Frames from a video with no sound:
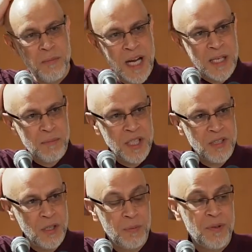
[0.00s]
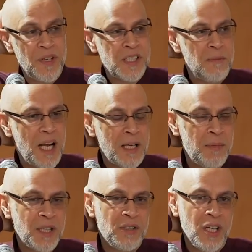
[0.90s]
Malik Badri, or Professor Malik
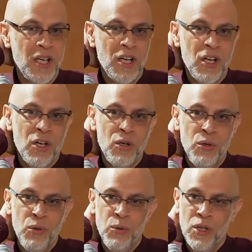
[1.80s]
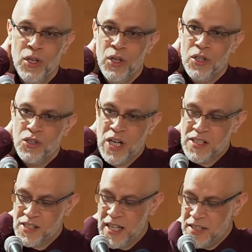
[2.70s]
Badri, who
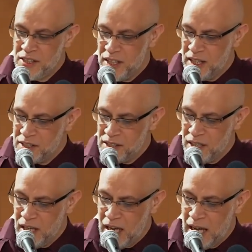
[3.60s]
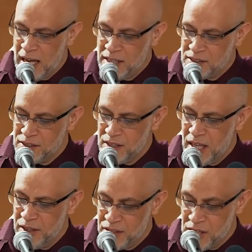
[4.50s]
translated it as,
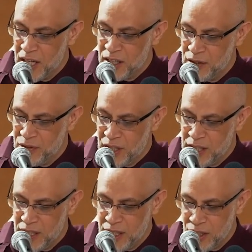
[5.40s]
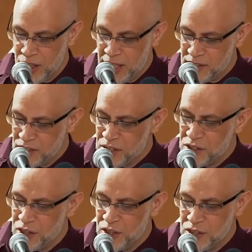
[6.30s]
and the title of it is
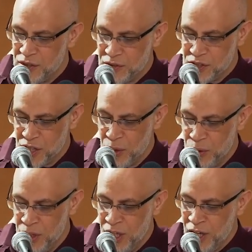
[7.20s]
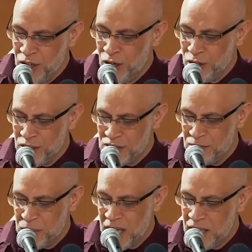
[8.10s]
Sustenance of the Soul,
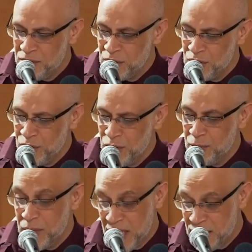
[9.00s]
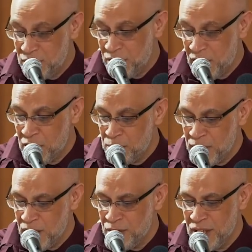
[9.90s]
Cognitive Behavior
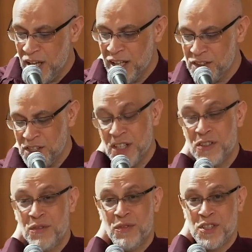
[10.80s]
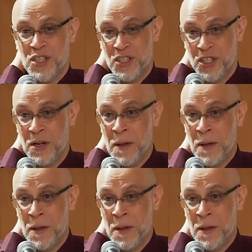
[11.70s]
Therapy of a 9th Century Physician.